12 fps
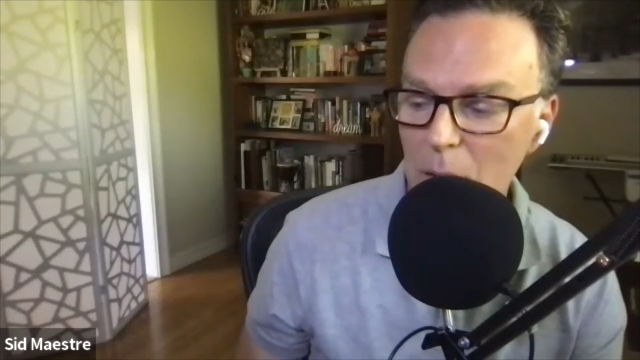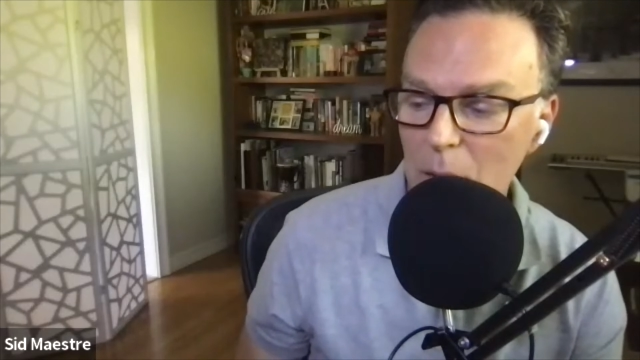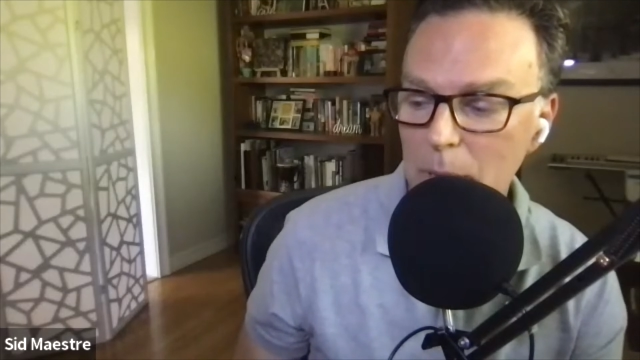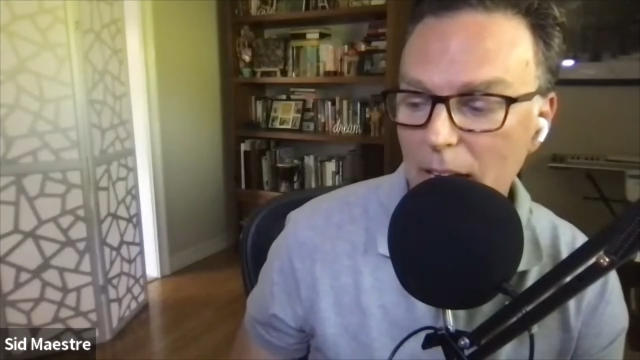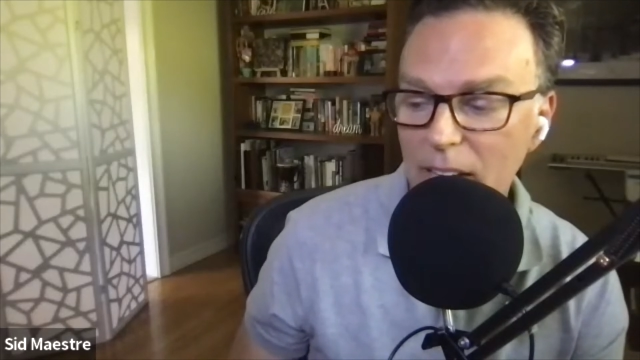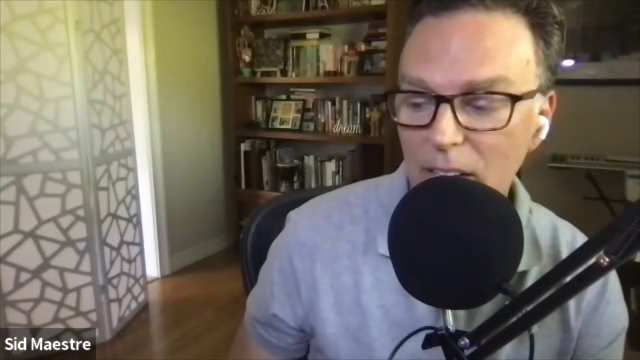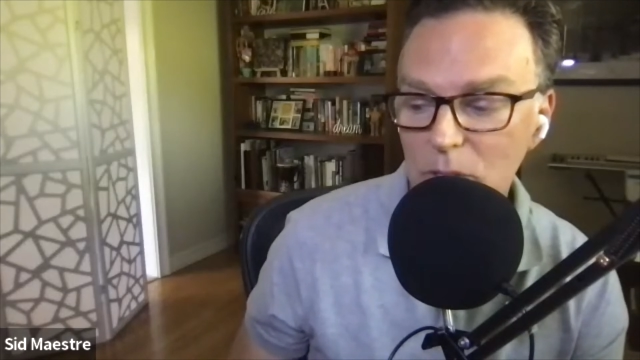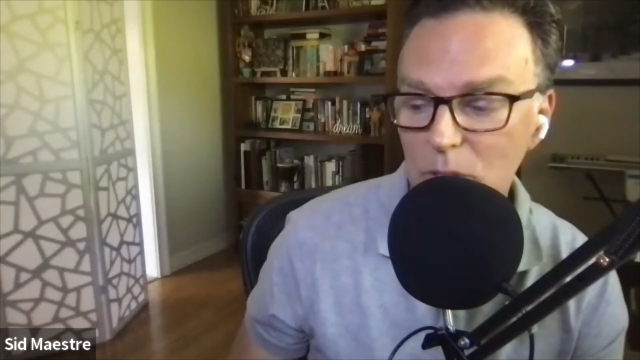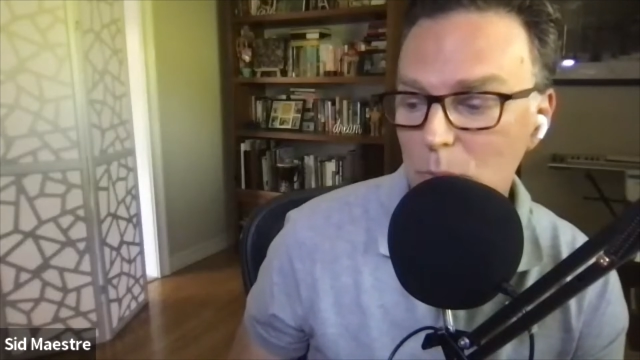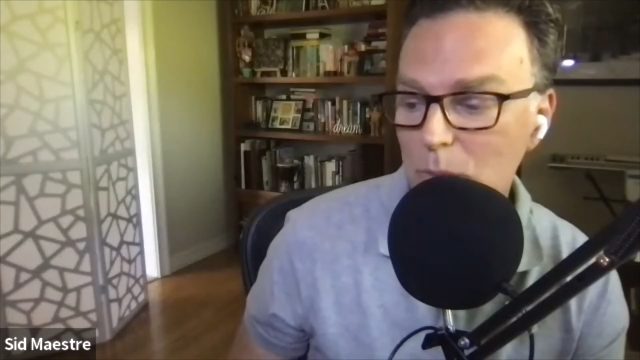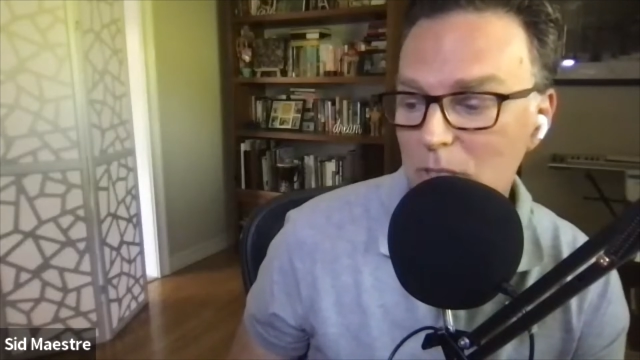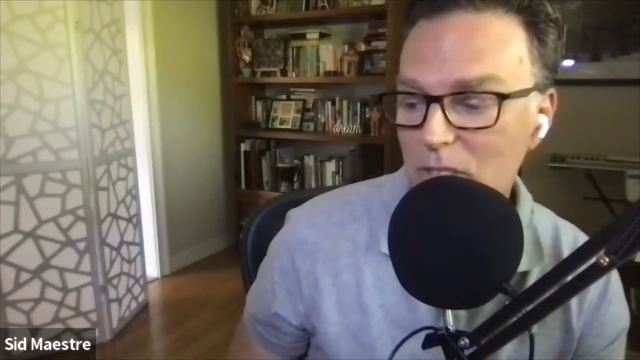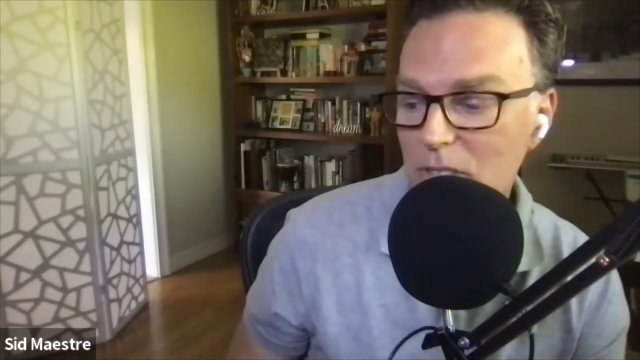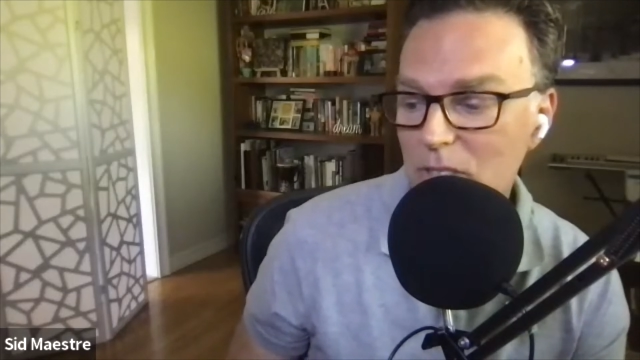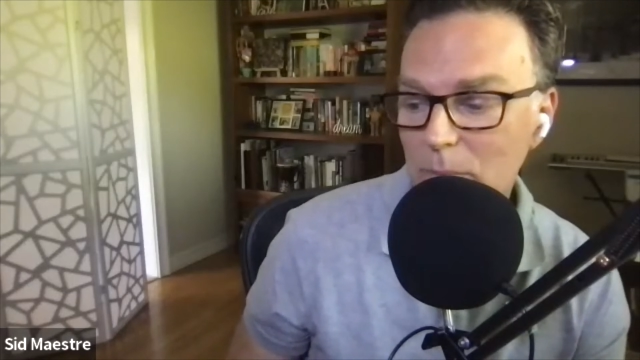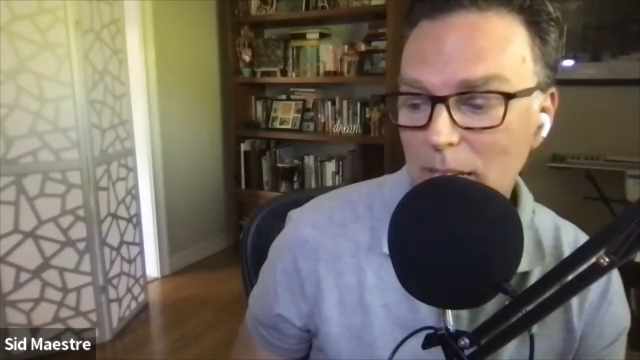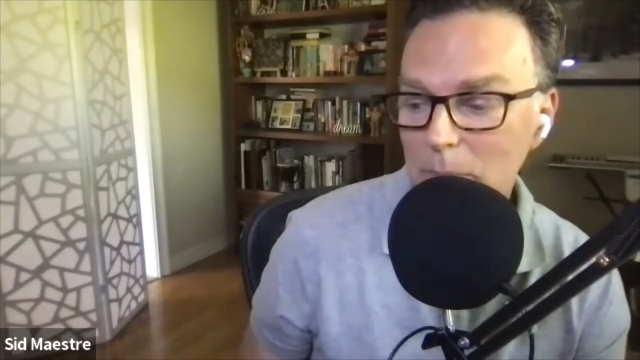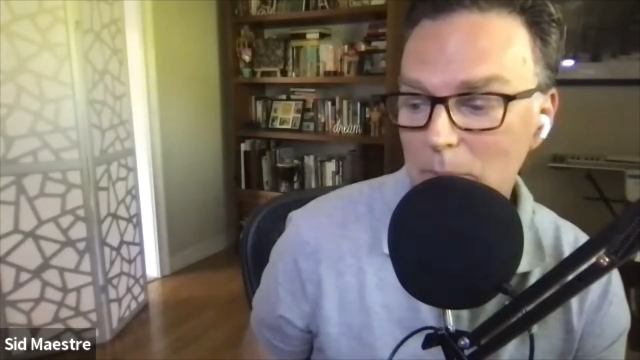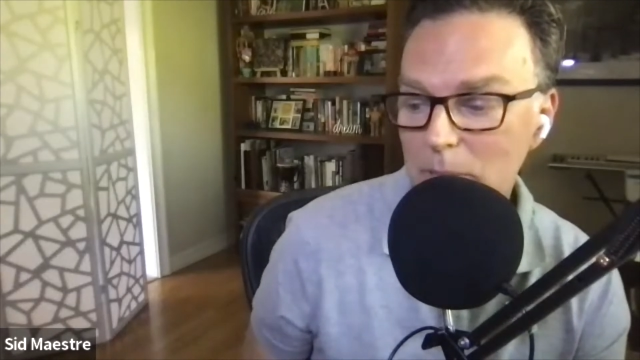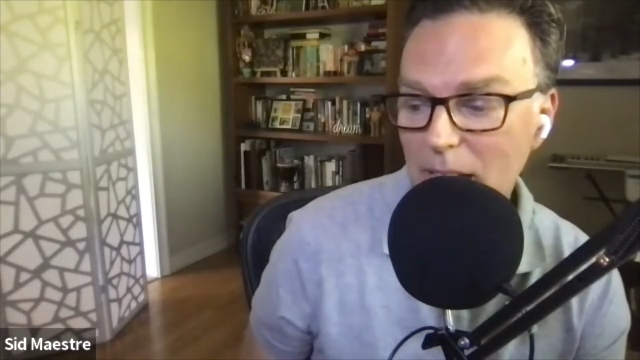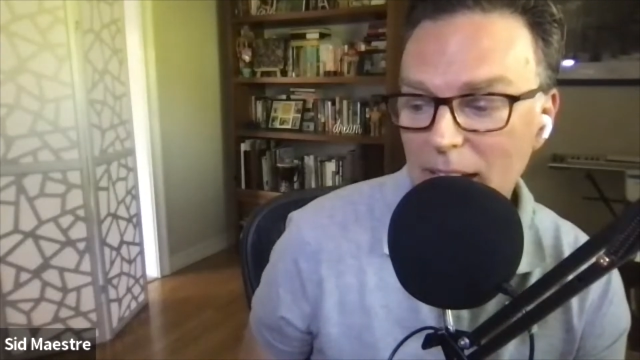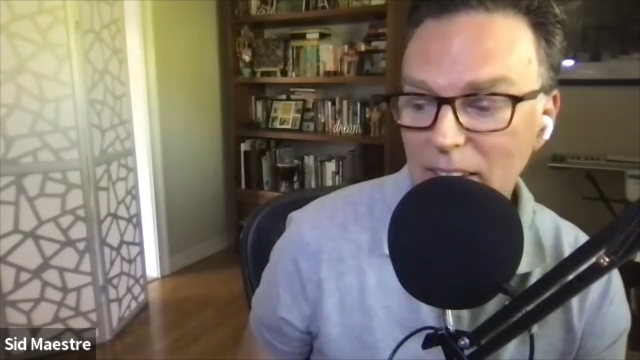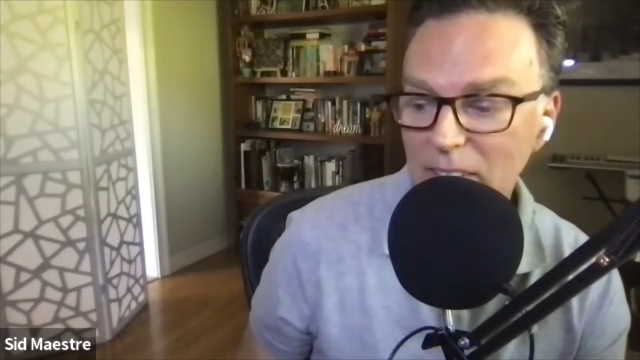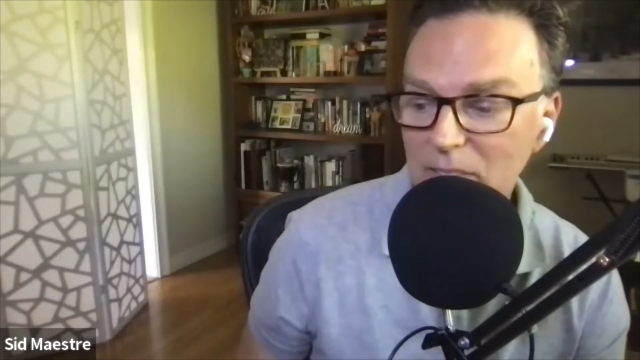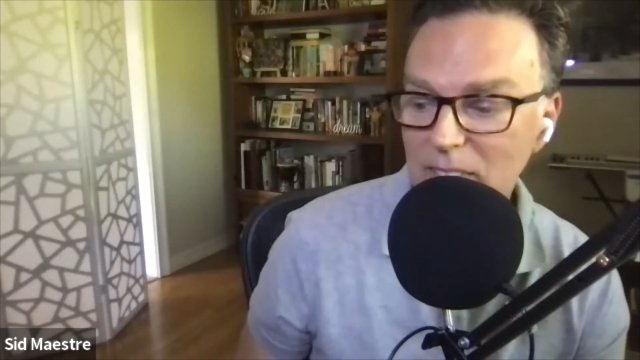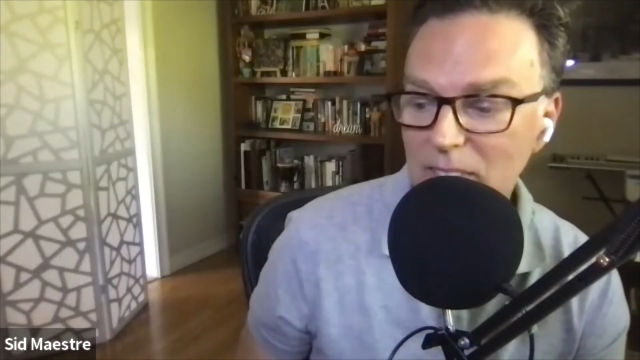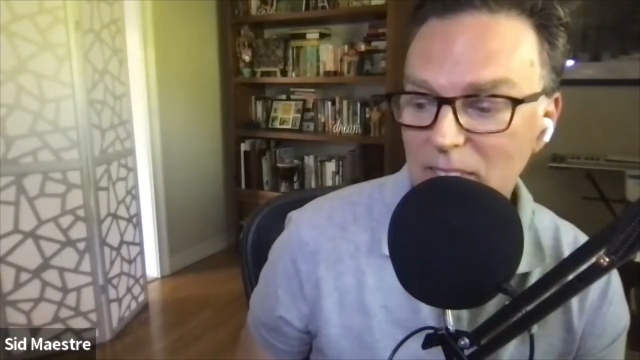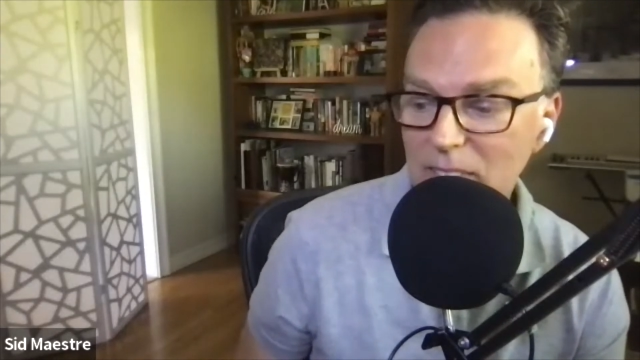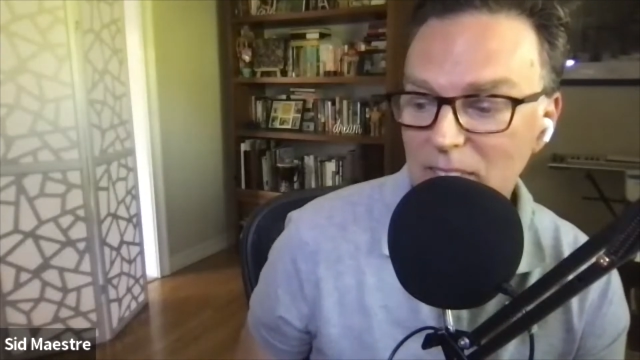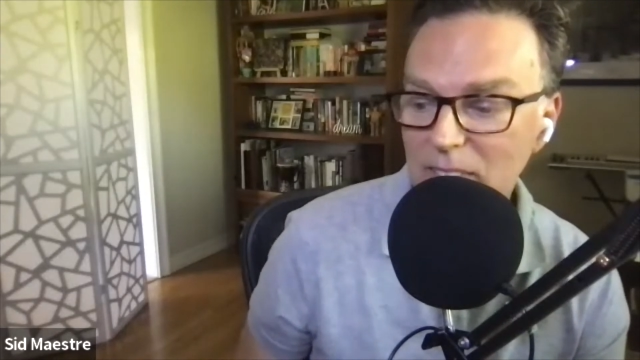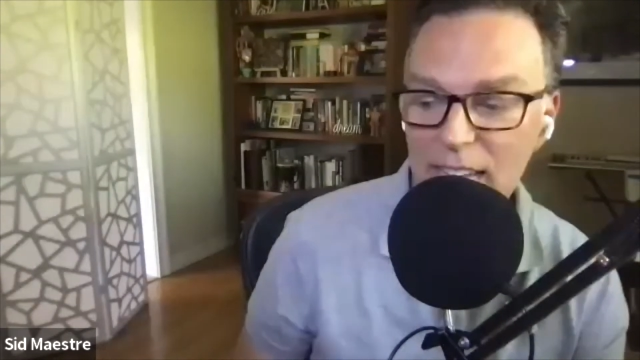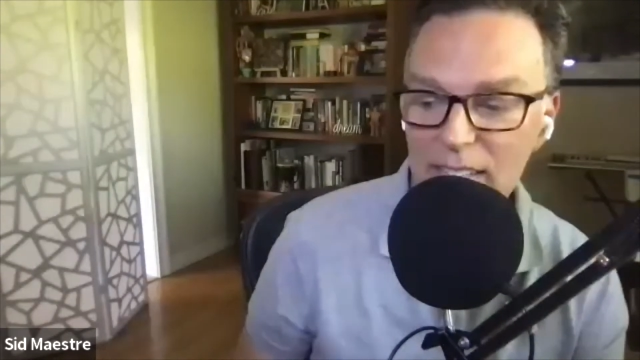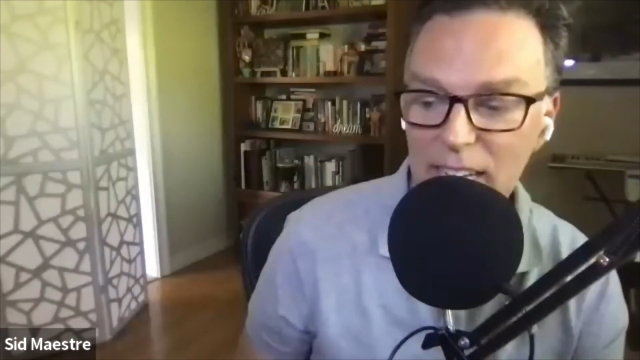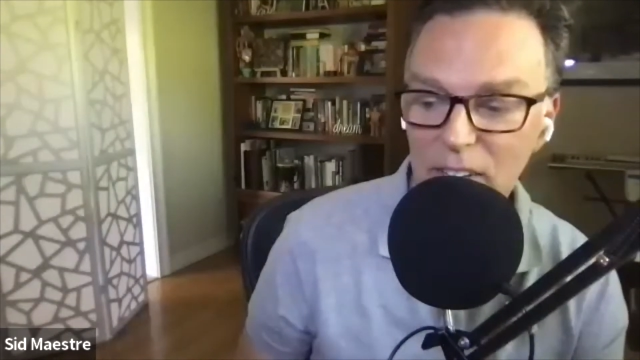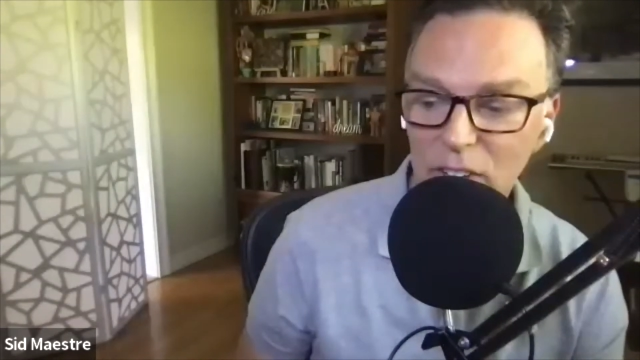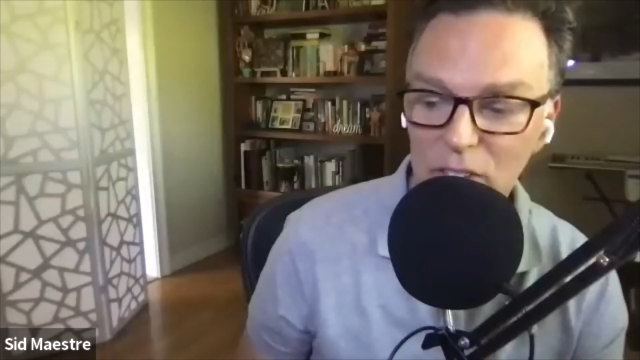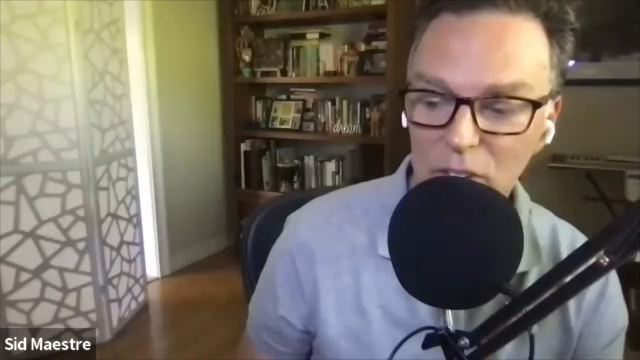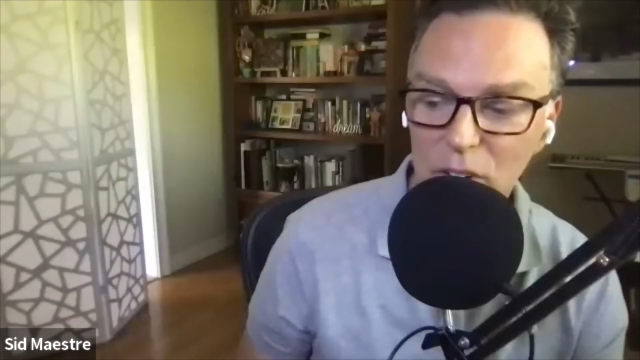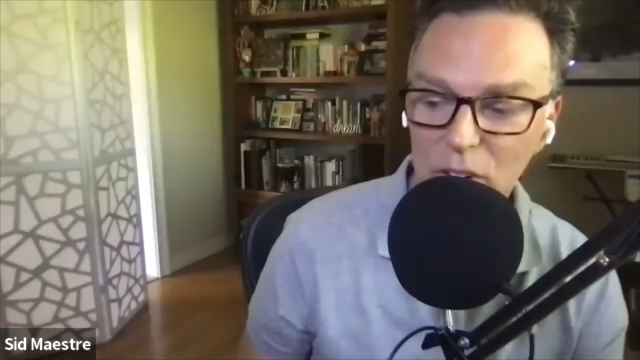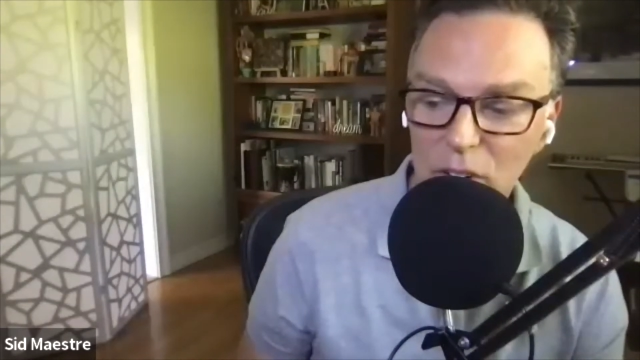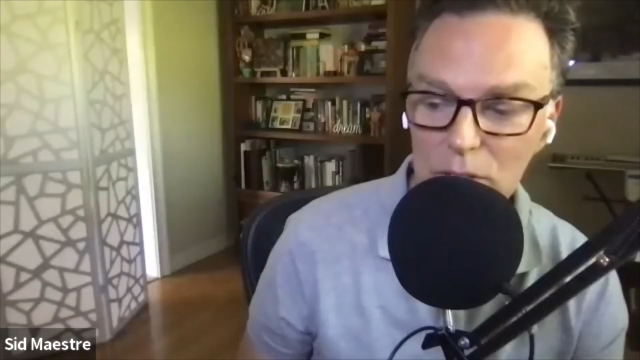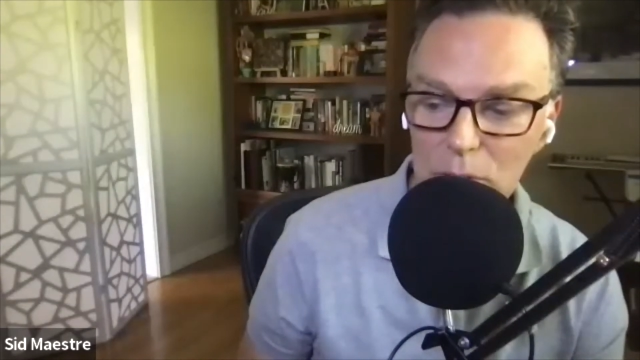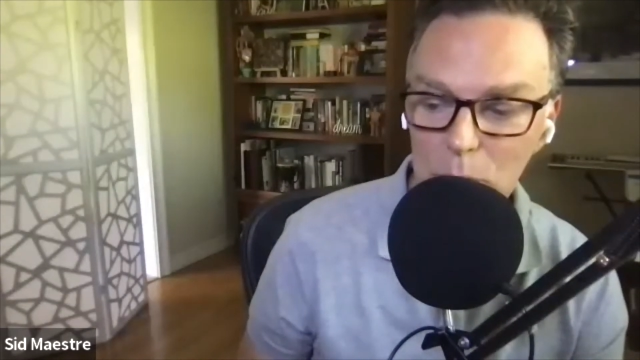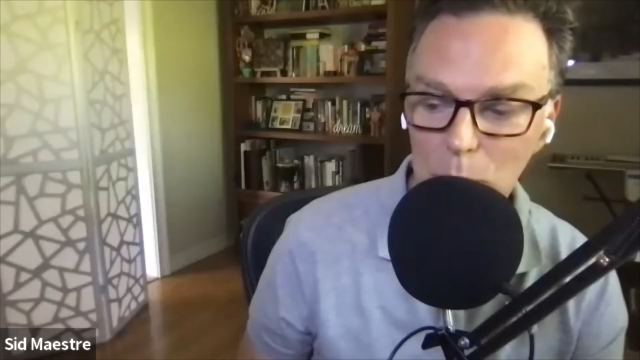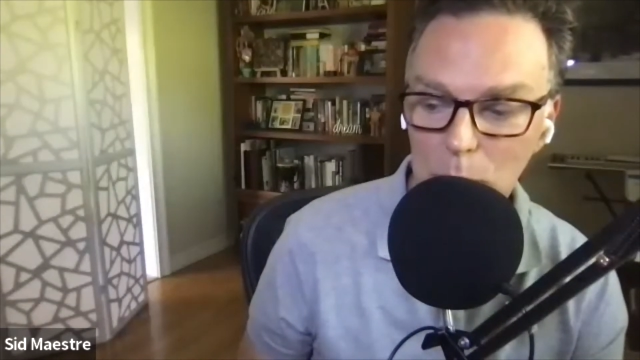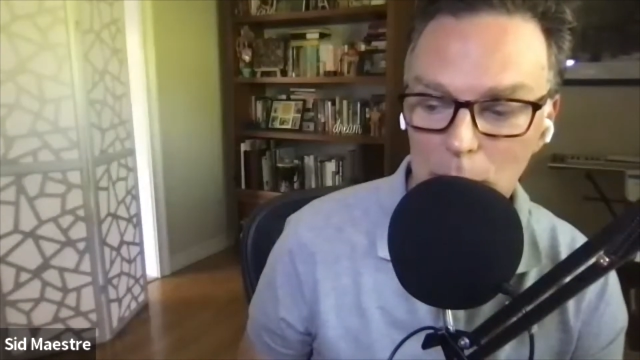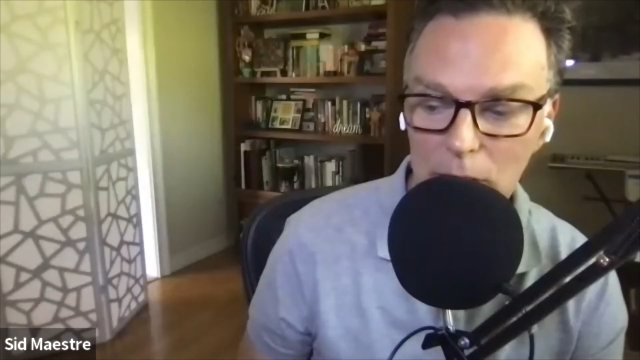But I also would sometimes, I definitely sat down on calls with